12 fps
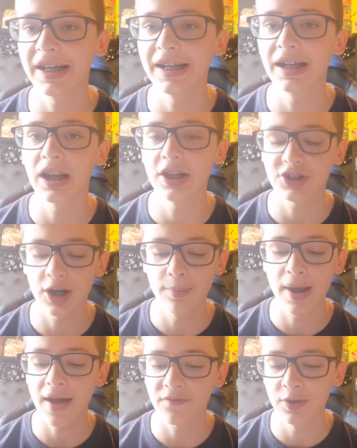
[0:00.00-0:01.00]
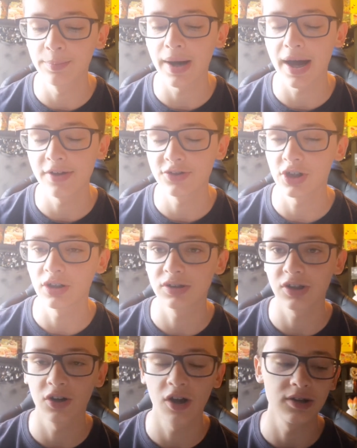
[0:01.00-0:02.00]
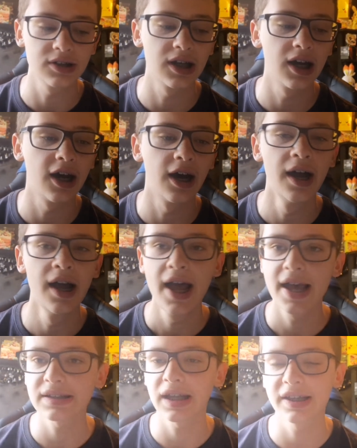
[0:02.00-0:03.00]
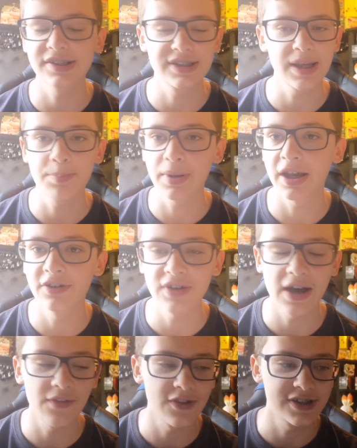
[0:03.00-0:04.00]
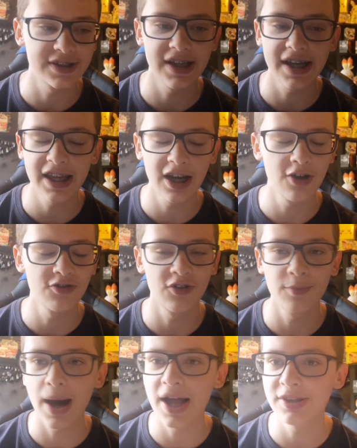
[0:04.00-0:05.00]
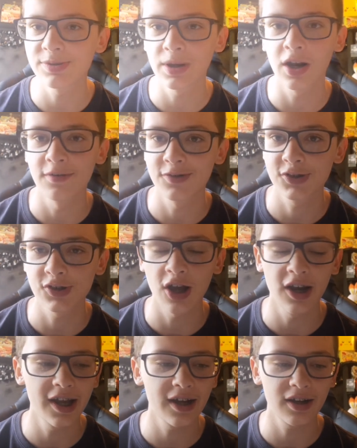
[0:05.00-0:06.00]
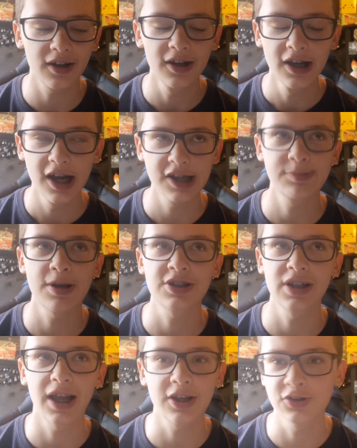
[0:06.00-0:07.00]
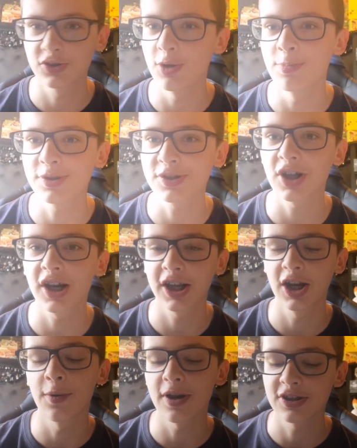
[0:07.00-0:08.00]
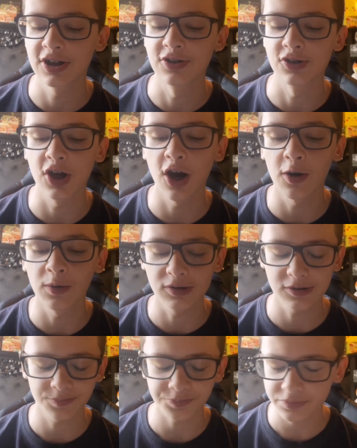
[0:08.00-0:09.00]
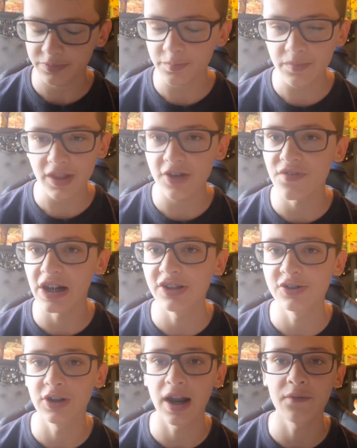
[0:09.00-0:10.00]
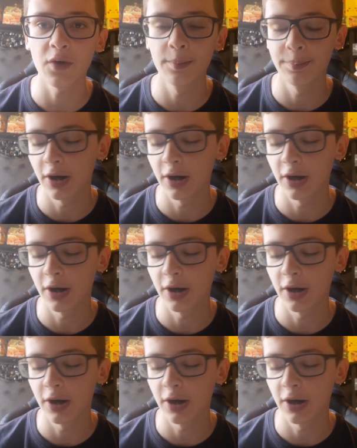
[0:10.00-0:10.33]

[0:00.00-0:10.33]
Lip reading: English, I may have to buy a Jolteon alternate art. It's like zipping around the city, you know, reminds me a lot of Sonic, especially like Super Sonic, you know, when it turns gold. Really do love it on